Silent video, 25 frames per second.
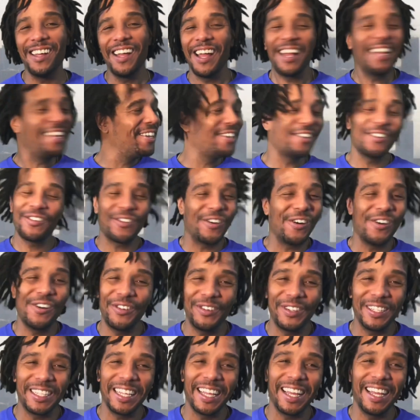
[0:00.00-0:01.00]
Ain't nothing wrong
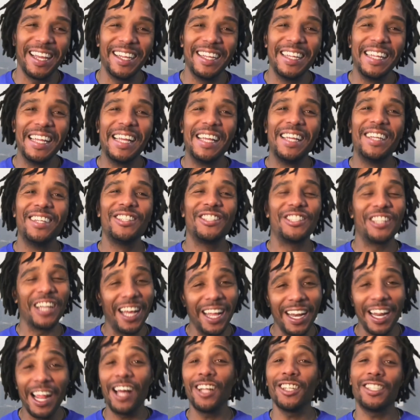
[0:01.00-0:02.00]
with that.
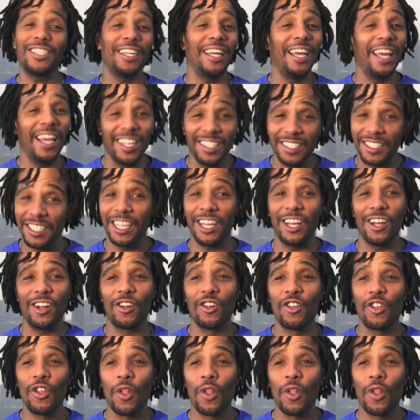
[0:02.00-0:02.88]
Shout out to ASAP.